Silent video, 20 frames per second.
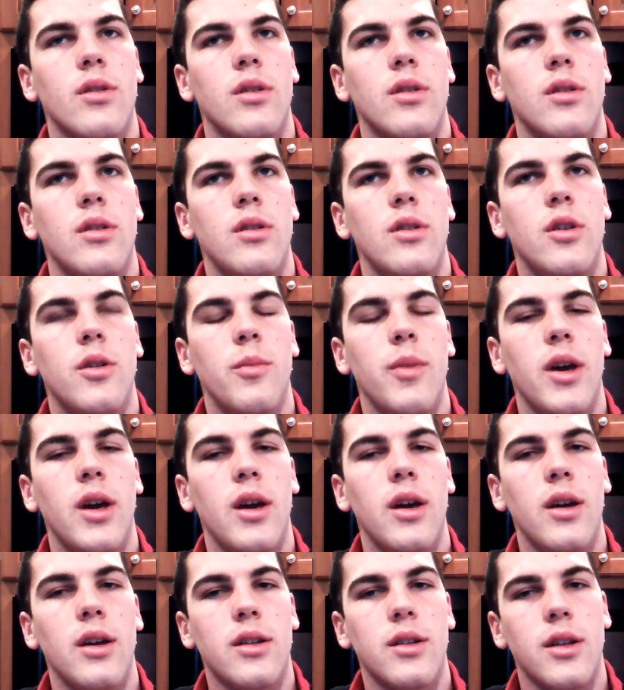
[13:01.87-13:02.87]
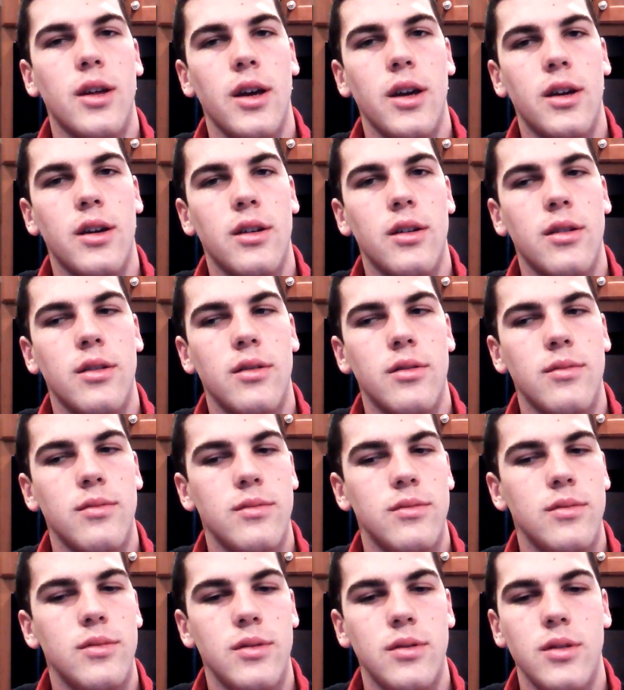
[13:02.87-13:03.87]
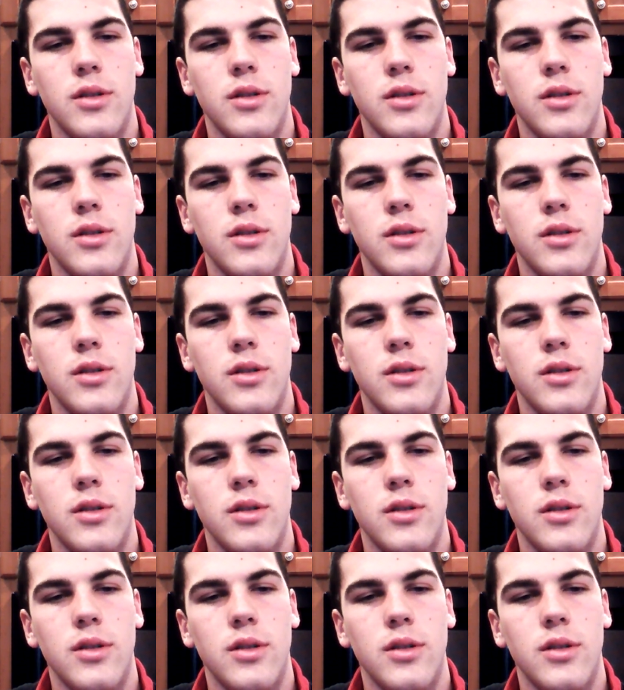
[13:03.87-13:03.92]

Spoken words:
you can make like, you